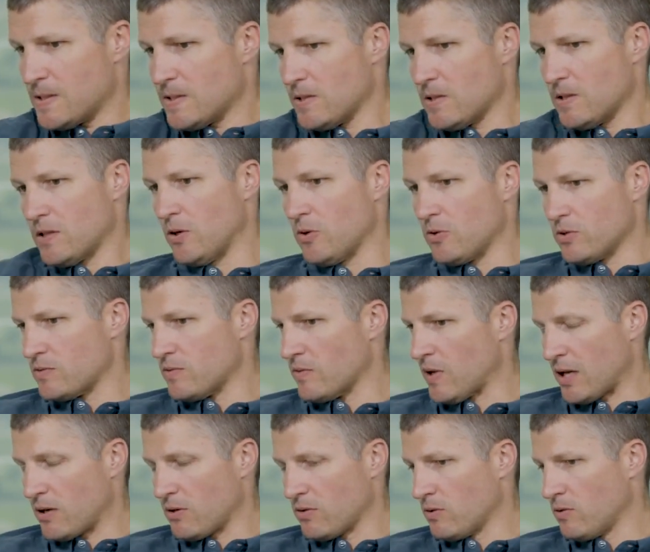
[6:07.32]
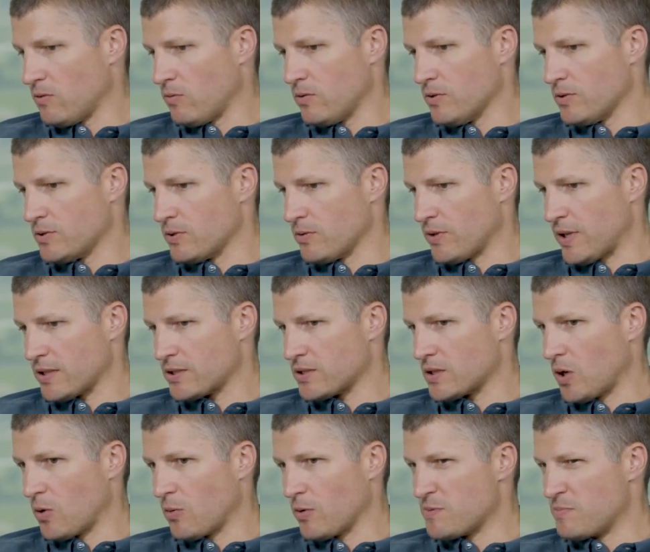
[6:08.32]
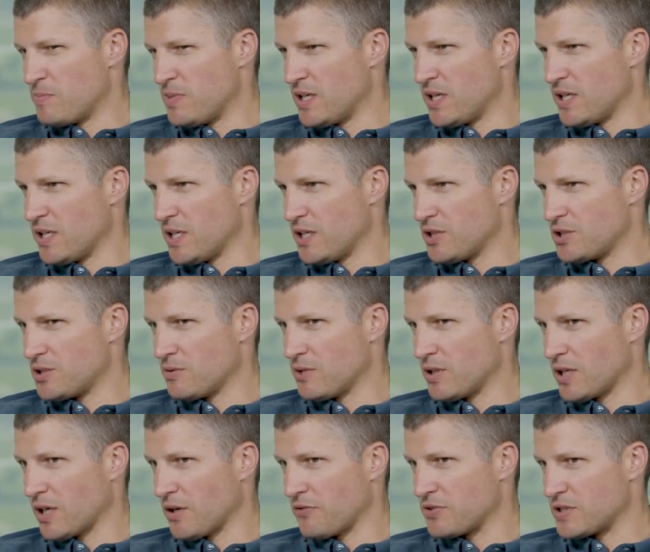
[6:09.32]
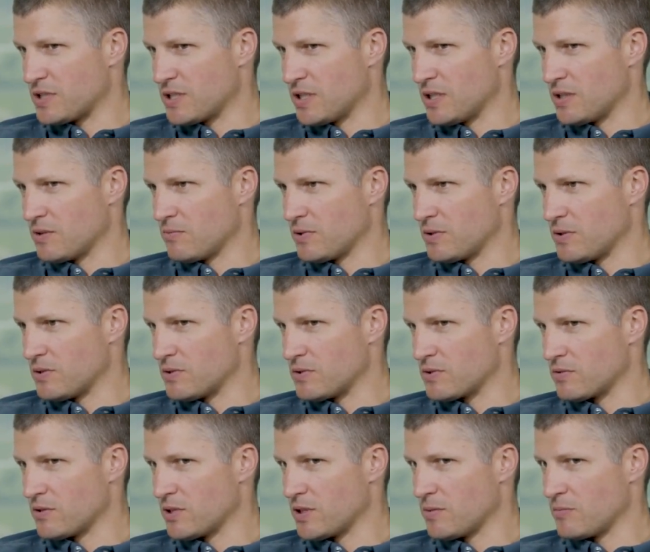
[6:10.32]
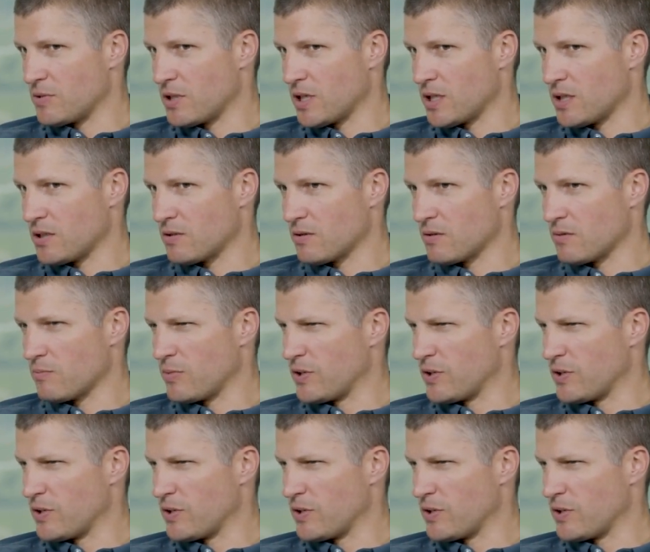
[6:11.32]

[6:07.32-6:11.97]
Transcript: those, I don't know, so that's always been an issue that I've seen with the seiridium canker,